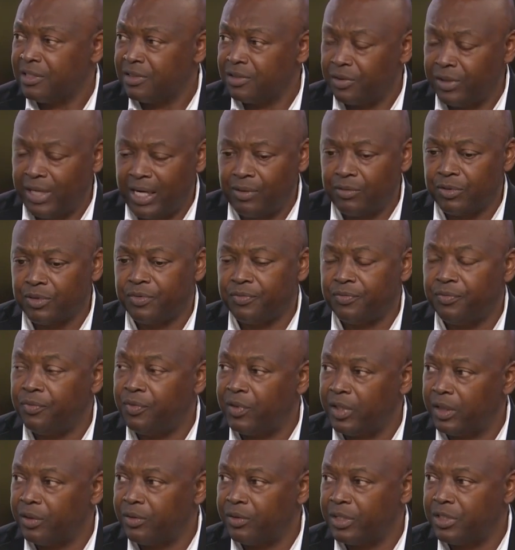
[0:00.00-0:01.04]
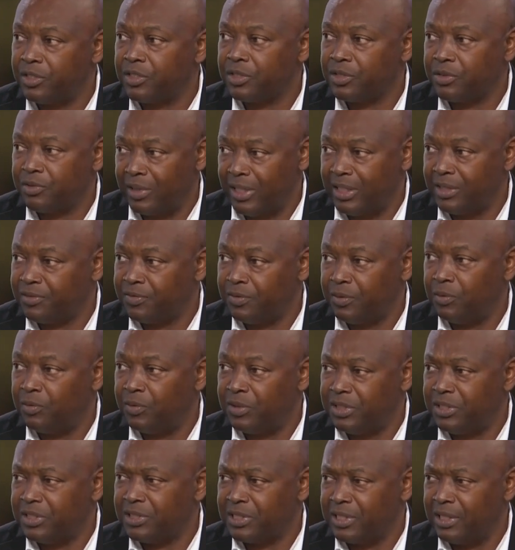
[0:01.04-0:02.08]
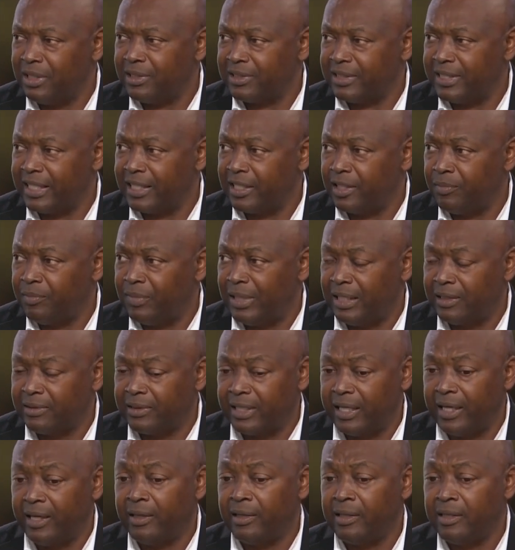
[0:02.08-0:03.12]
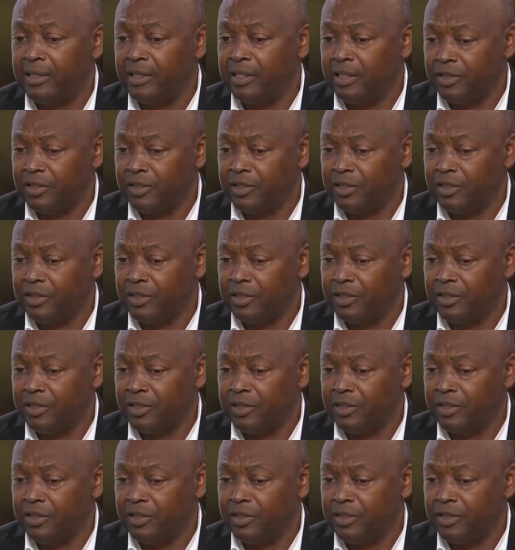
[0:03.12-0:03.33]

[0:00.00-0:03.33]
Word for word: So that was very stressful when you start thinking about that.